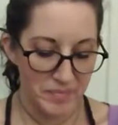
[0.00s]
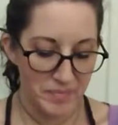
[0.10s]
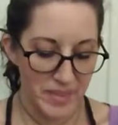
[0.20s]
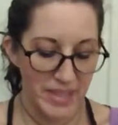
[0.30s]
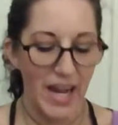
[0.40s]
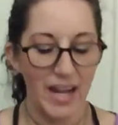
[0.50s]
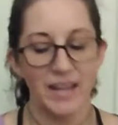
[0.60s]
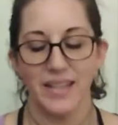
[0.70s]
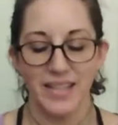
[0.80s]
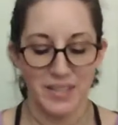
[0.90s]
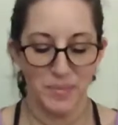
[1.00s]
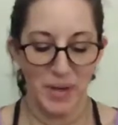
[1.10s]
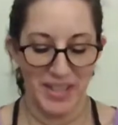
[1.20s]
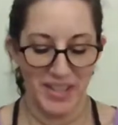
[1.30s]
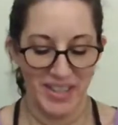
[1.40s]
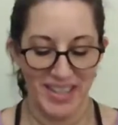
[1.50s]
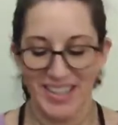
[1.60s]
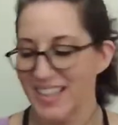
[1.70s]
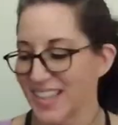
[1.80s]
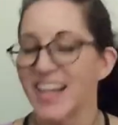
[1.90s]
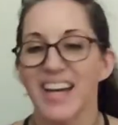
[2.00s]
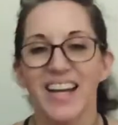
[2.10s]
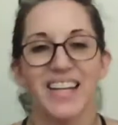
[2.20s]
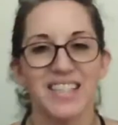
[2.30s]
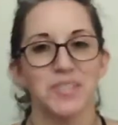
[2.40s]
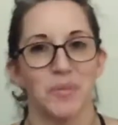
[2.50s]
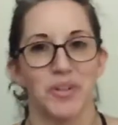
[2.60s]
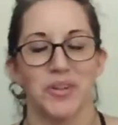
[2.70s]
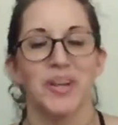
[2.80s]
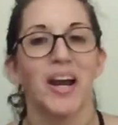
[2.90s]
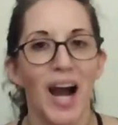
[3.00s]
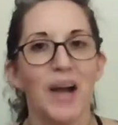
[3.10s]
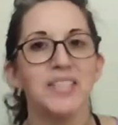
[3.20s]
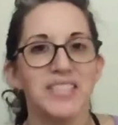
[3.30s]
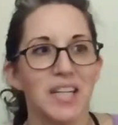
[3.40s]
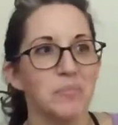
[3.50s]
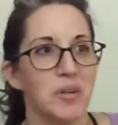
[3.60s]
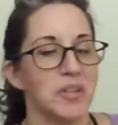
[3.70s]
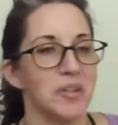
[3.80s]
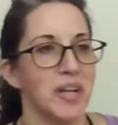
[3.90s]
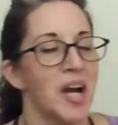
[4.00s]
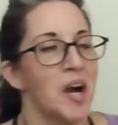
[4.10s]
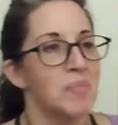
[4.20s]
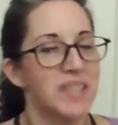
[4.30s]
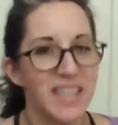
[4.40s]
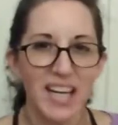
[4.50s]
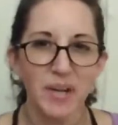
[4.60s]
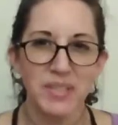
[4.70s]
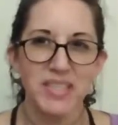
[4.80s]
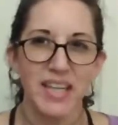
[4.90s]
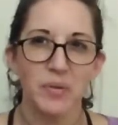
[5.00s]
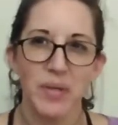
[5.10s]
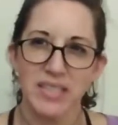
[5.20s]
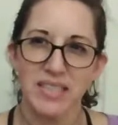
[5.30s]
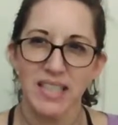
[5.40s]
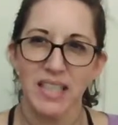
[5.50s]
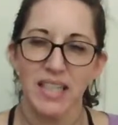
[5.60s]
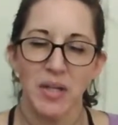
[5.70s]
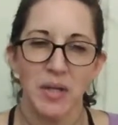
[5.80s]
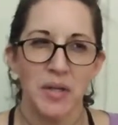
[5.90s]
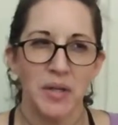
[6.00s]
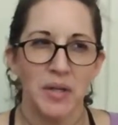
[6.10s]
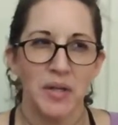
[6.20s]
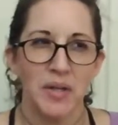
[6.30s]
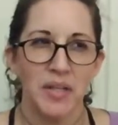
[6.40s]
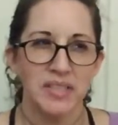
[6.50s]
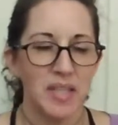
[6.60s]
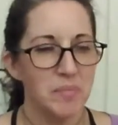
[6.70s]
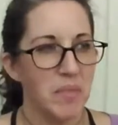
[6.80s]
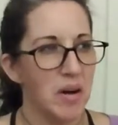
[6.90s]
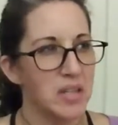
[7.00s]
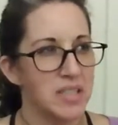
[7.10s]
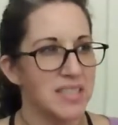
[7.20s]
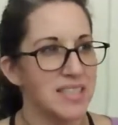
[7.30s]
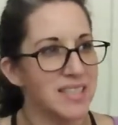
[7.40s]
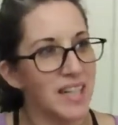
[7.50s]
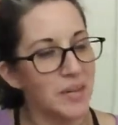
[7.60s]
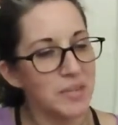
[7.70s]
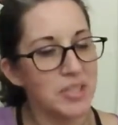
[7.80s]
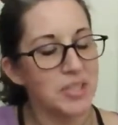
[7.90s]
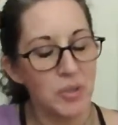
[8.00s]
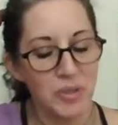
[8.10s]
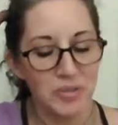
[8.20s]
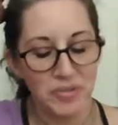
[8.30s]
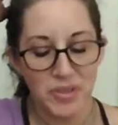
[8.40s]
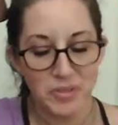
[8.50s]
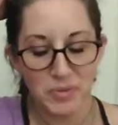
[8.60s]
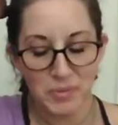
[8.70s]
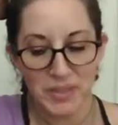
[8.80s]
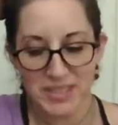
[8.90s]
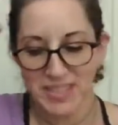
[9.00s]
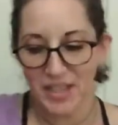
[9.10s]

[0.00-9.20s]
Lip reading: Yeah, it's Mercury. It is Mercury. I was saying Mercury, but then I was like, wait a second. It's not Mars, is it? I was so confused with myself.